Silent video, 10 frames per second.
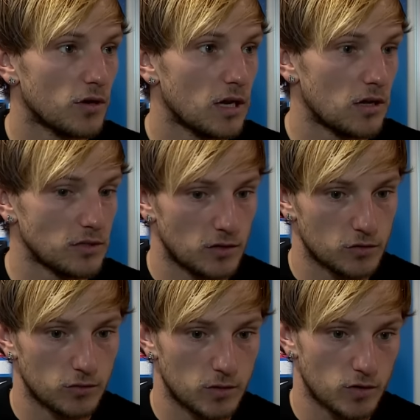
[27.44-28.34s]
I think we had
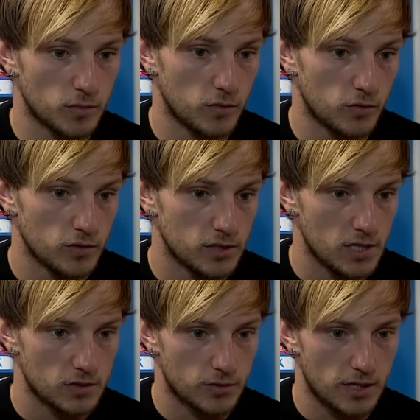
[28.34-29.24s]
the game under control,
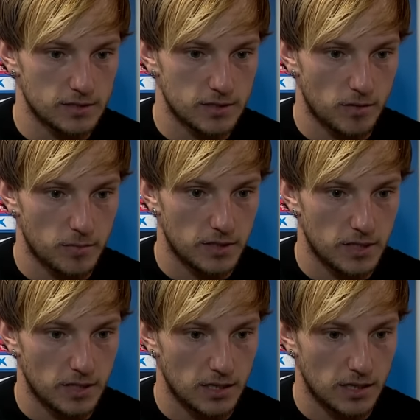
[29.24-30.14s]
and it's a
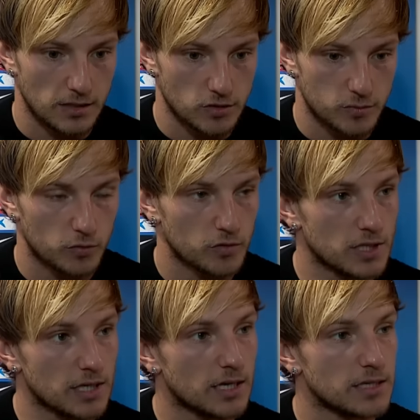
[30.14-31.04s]
shame for us to
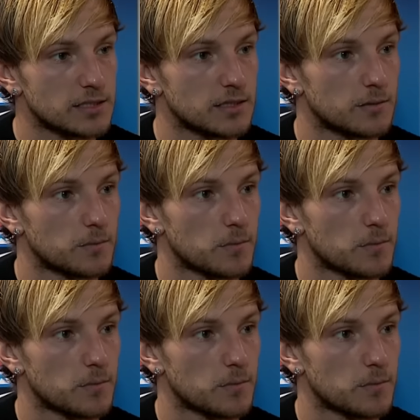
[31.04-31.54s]
drop the points.